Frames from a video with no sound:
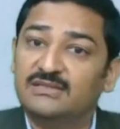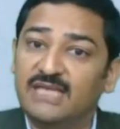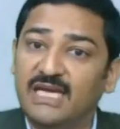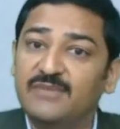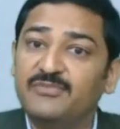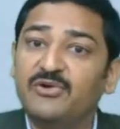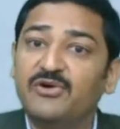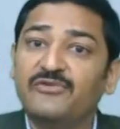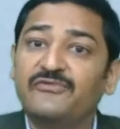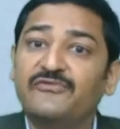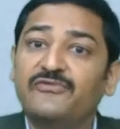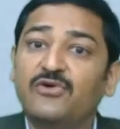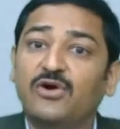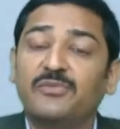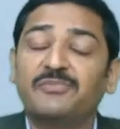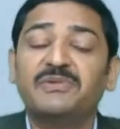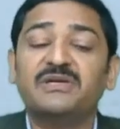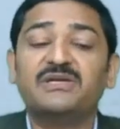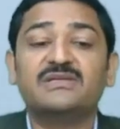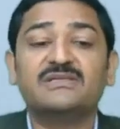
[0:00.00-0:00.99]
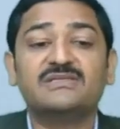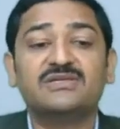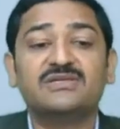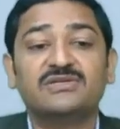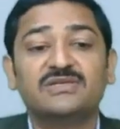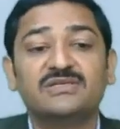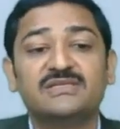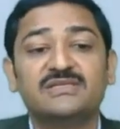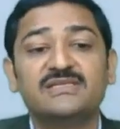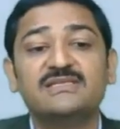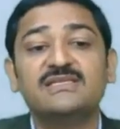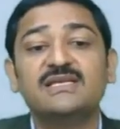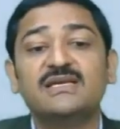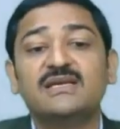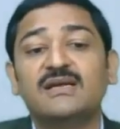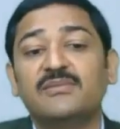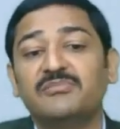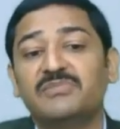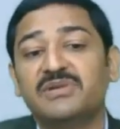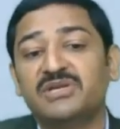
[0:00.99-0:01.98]
type of corporate strategy is the
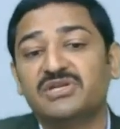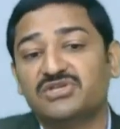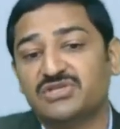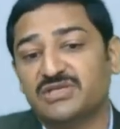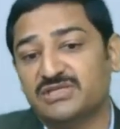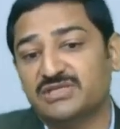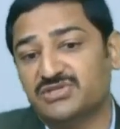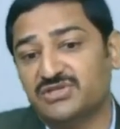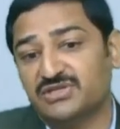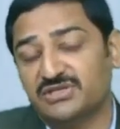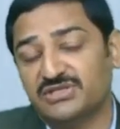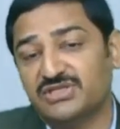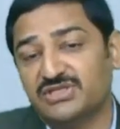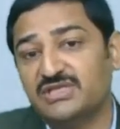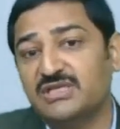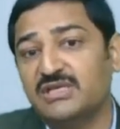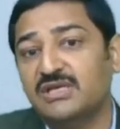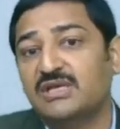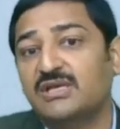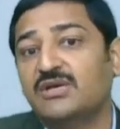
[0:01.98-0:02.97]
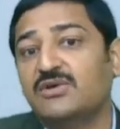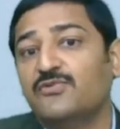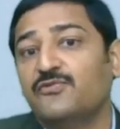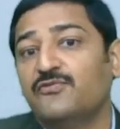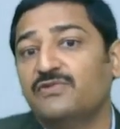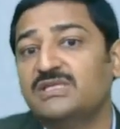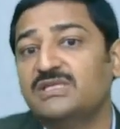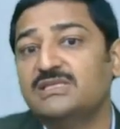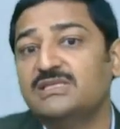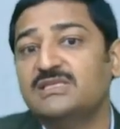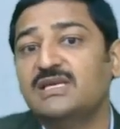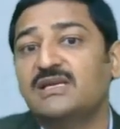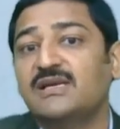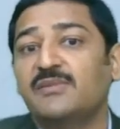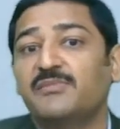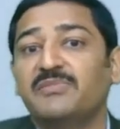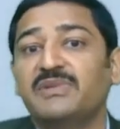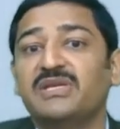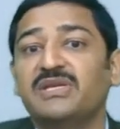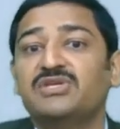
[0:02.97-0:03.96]
combination strategy, which is the
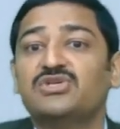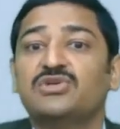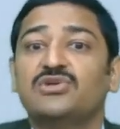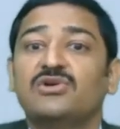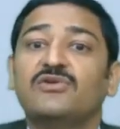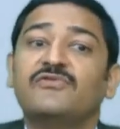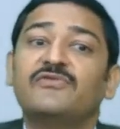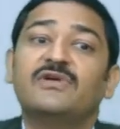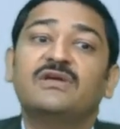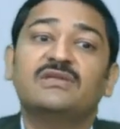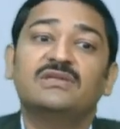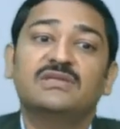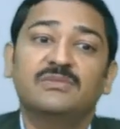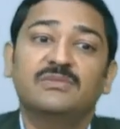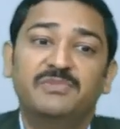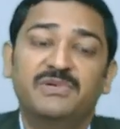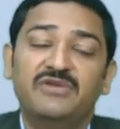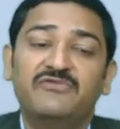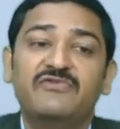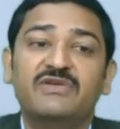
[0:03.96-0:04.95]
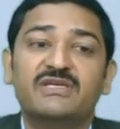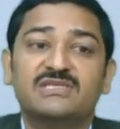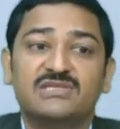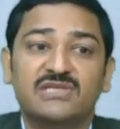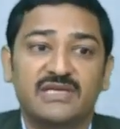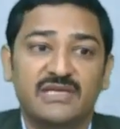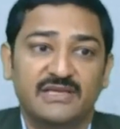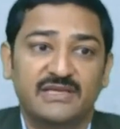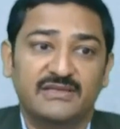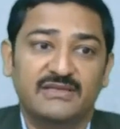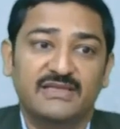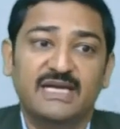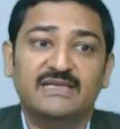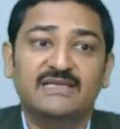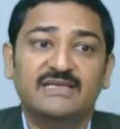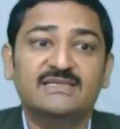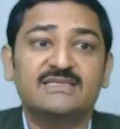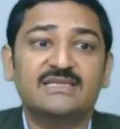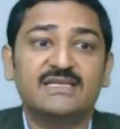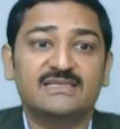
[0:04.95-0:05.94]
combination of the previous three,
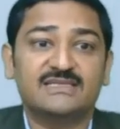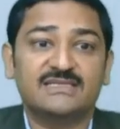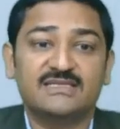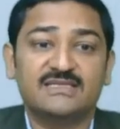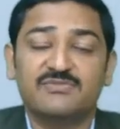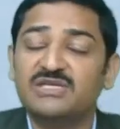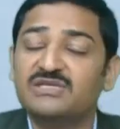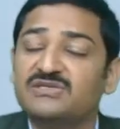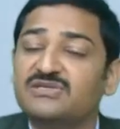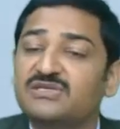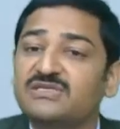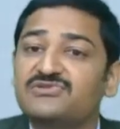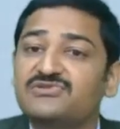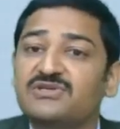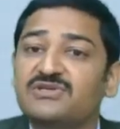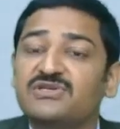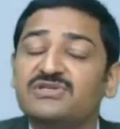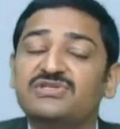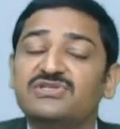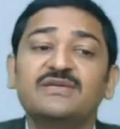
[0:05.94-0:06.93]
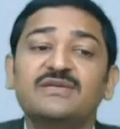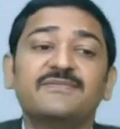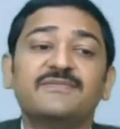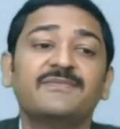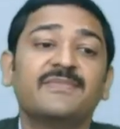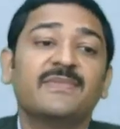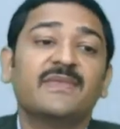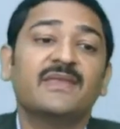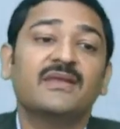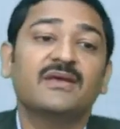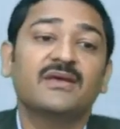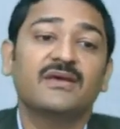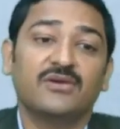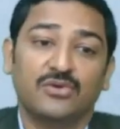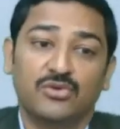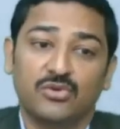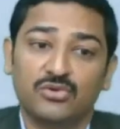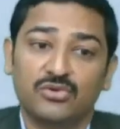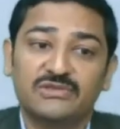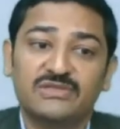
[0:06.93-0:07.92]
that is the stability strategy,
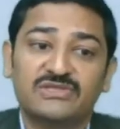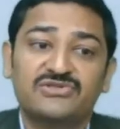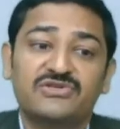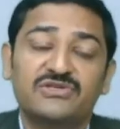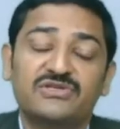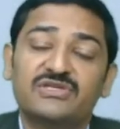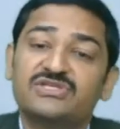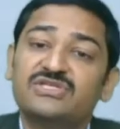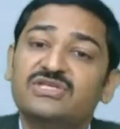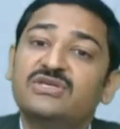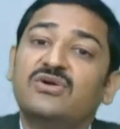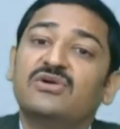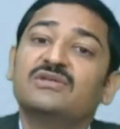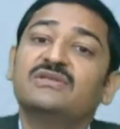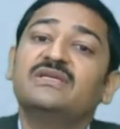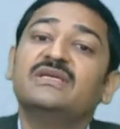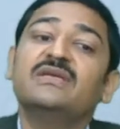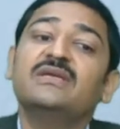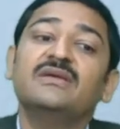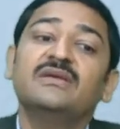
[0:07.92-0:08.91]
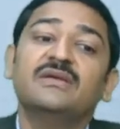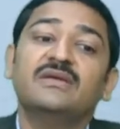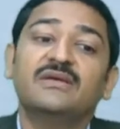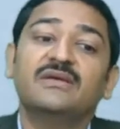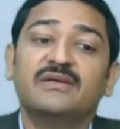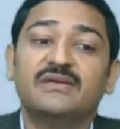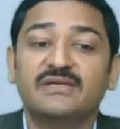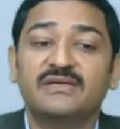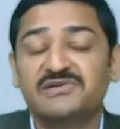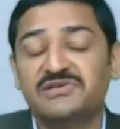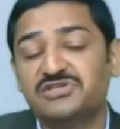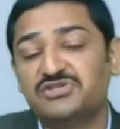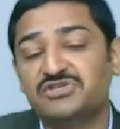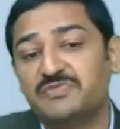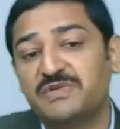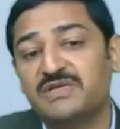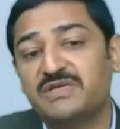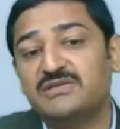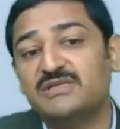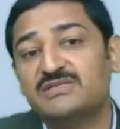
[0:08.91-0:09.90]
growth strategy, or the
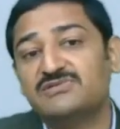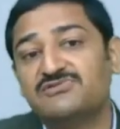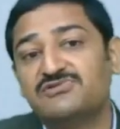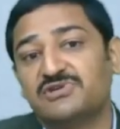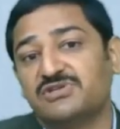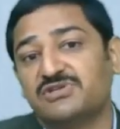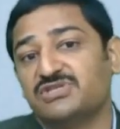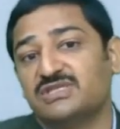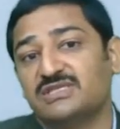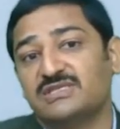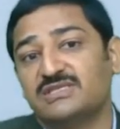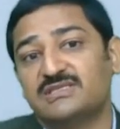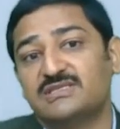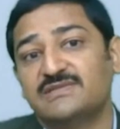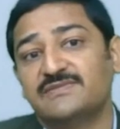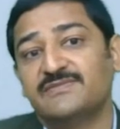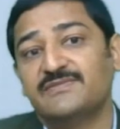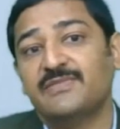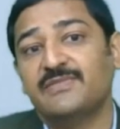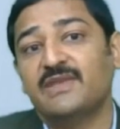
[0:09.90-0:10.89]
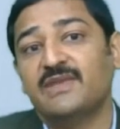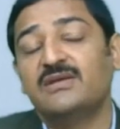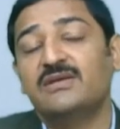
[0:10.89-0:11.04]
retrenchment strategies.